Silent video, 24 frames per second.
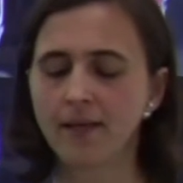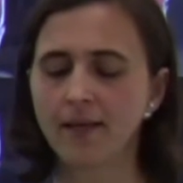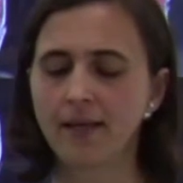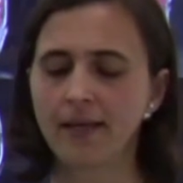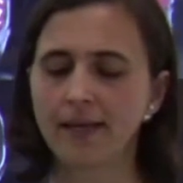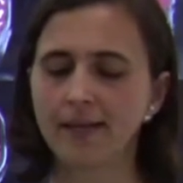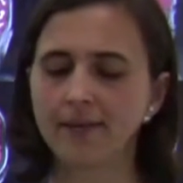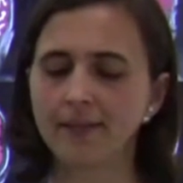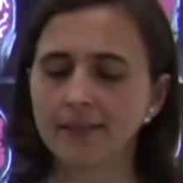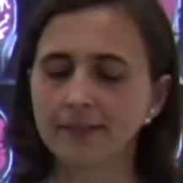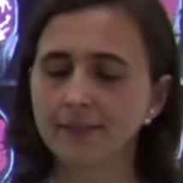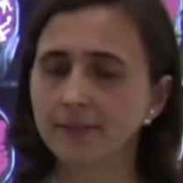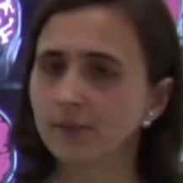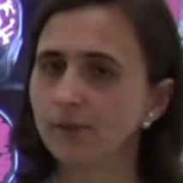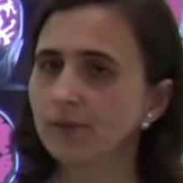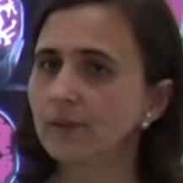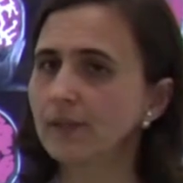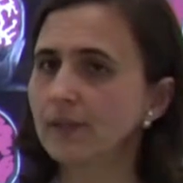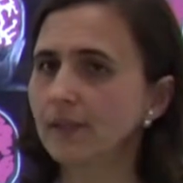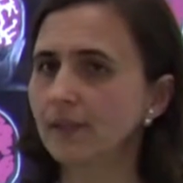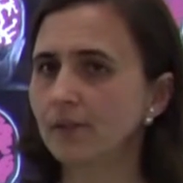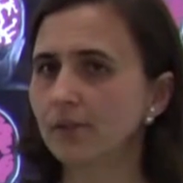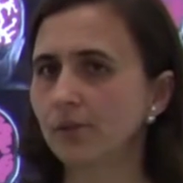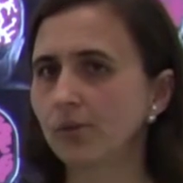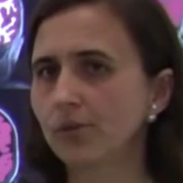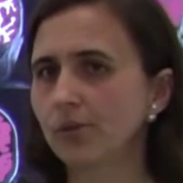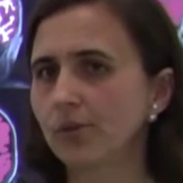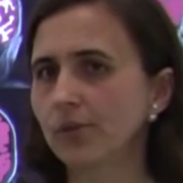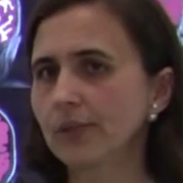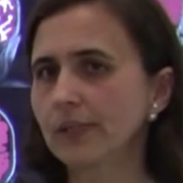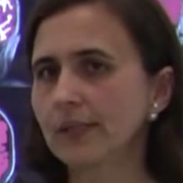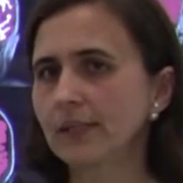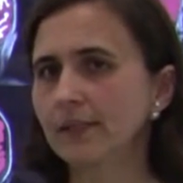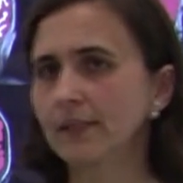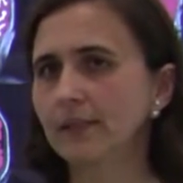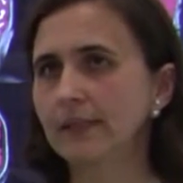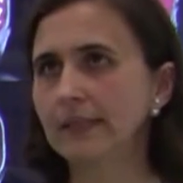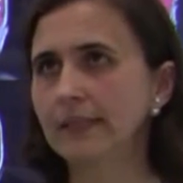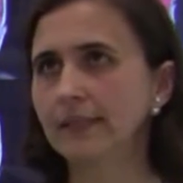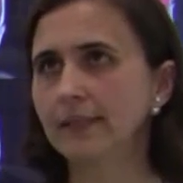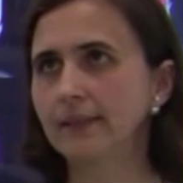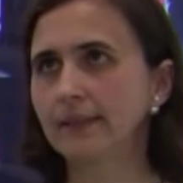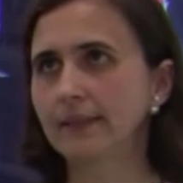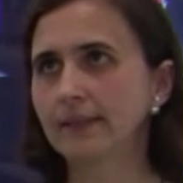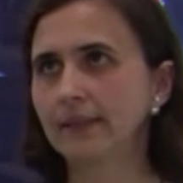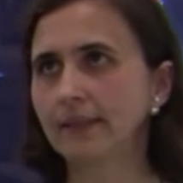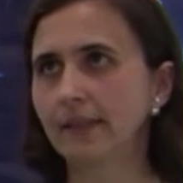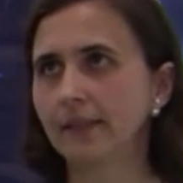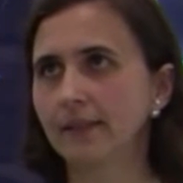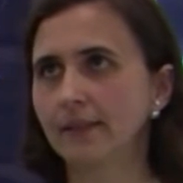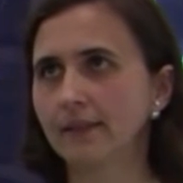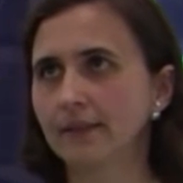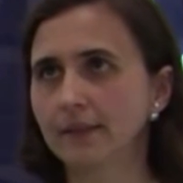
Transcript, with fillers: And as you said, usually these uh,